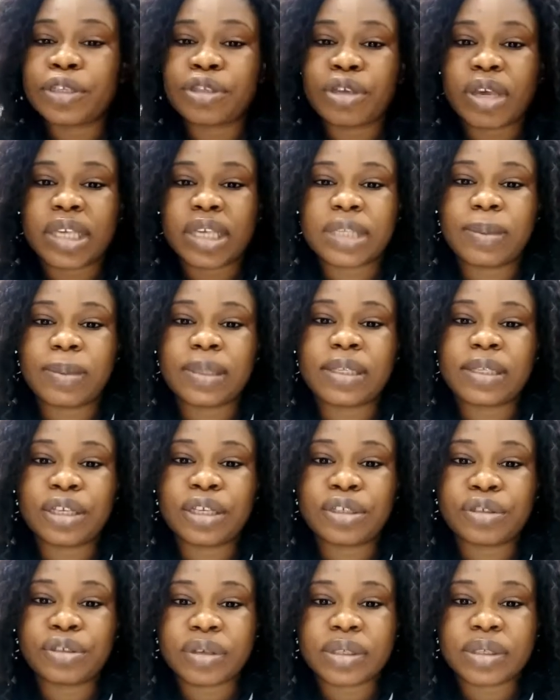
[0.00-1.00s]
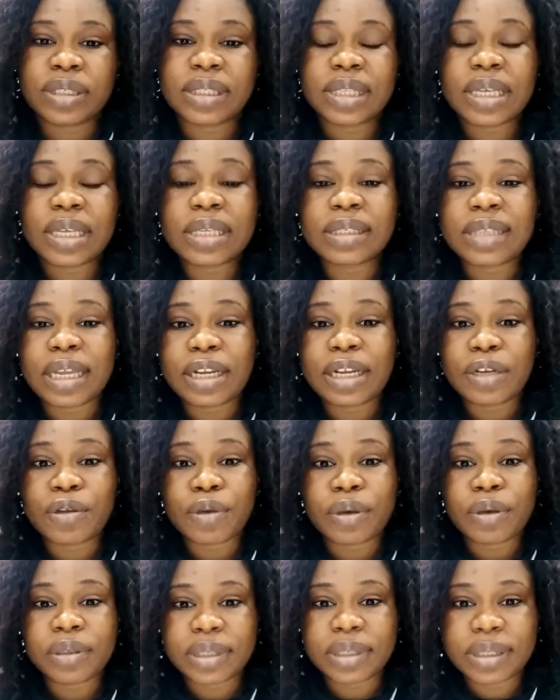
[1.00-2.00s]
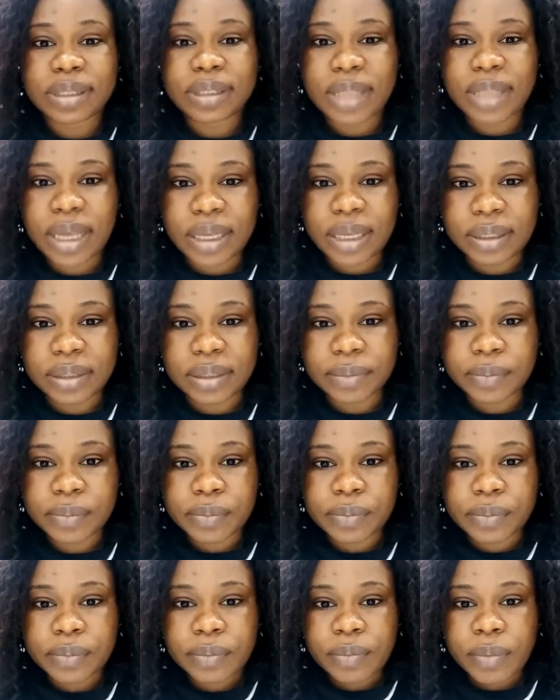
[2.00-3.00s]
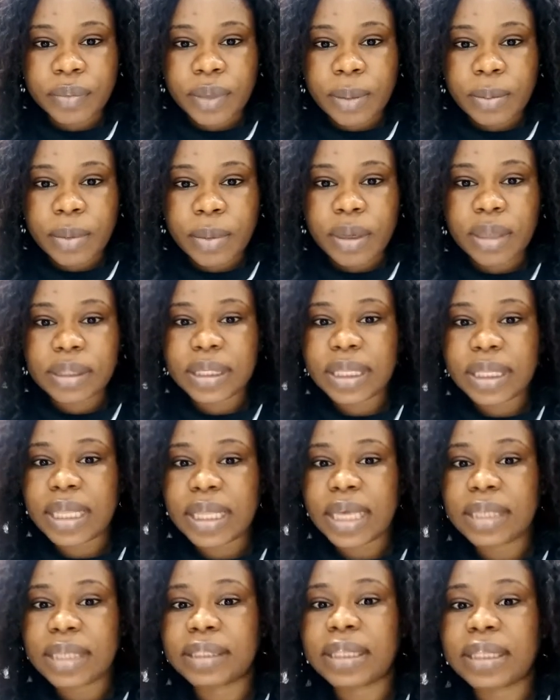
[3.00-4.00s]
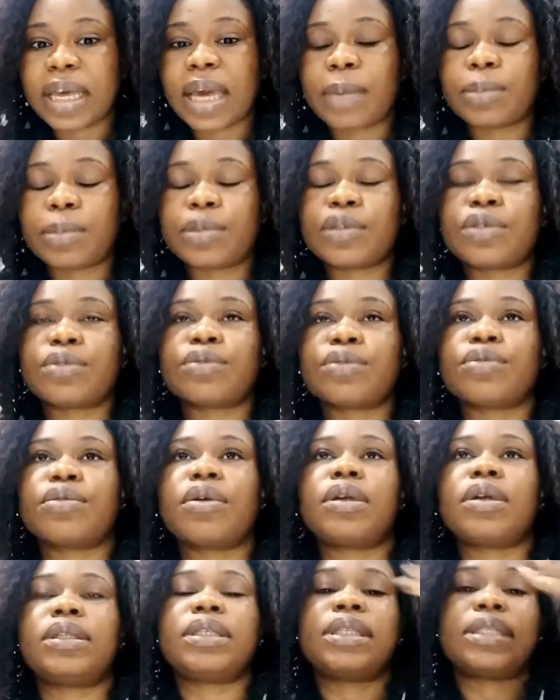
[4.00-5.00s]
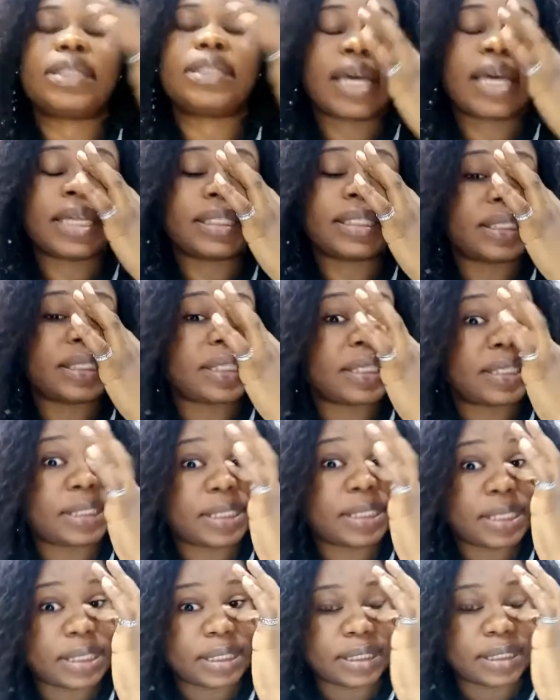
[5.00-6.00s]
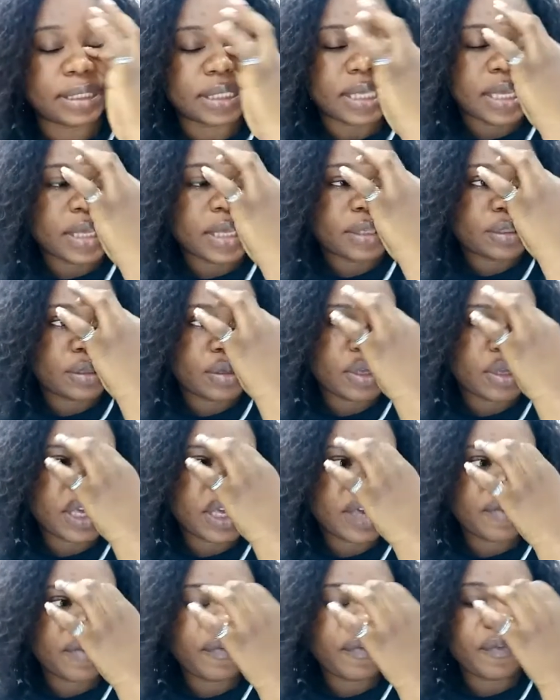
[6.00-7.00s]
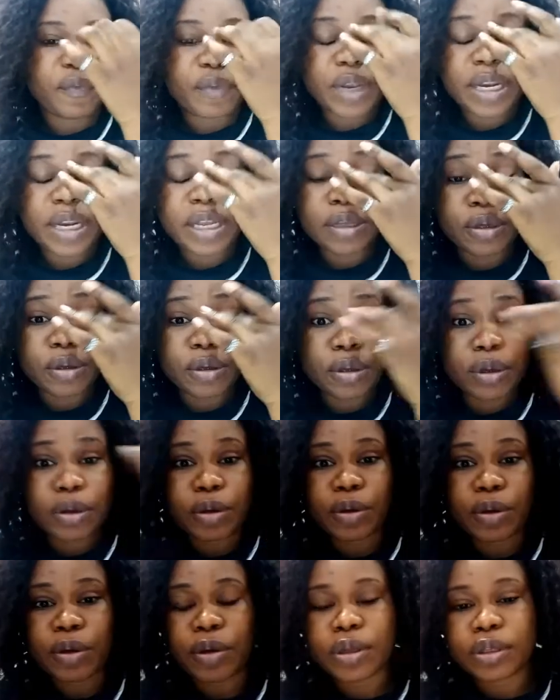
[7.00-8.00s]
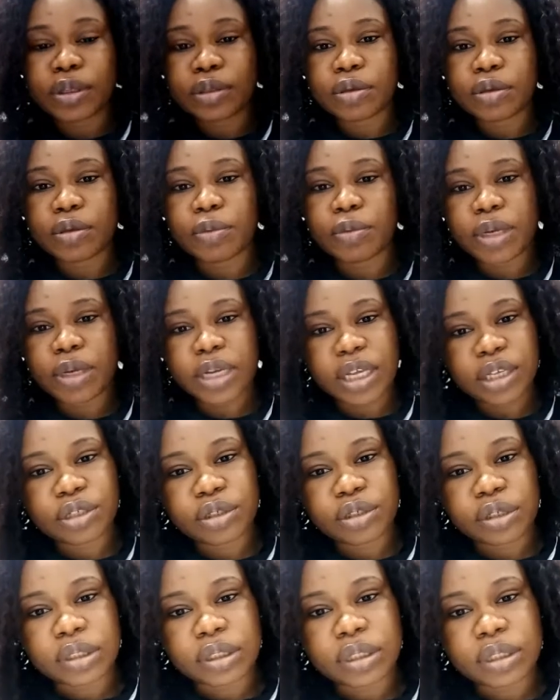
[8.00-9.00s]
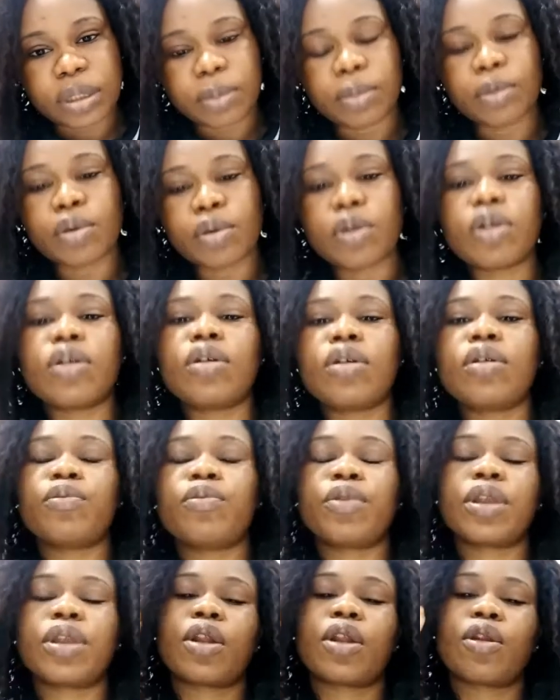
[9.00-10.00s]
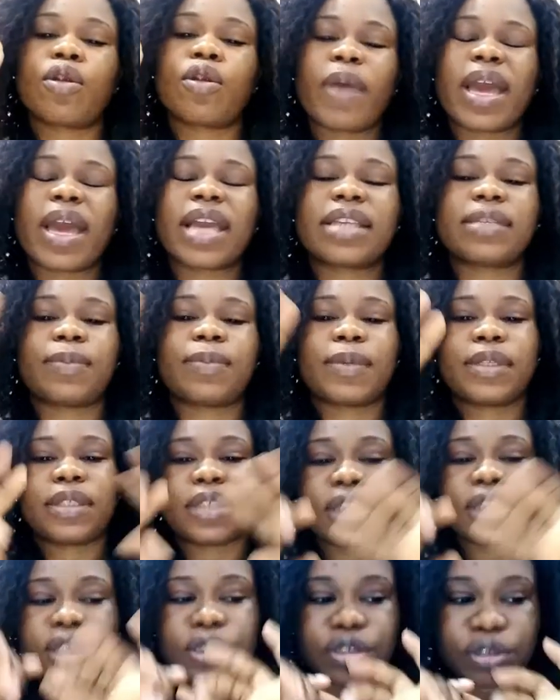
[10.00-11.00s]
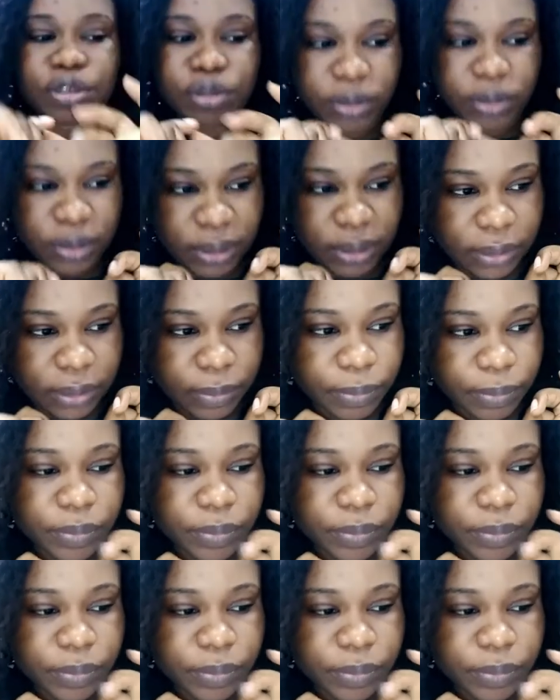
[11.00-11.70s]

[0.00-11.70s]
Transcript: your expectations, things that they don't understand, because it takes time to understand these things. So if really you're going to go into a relationship, go with lower expectations.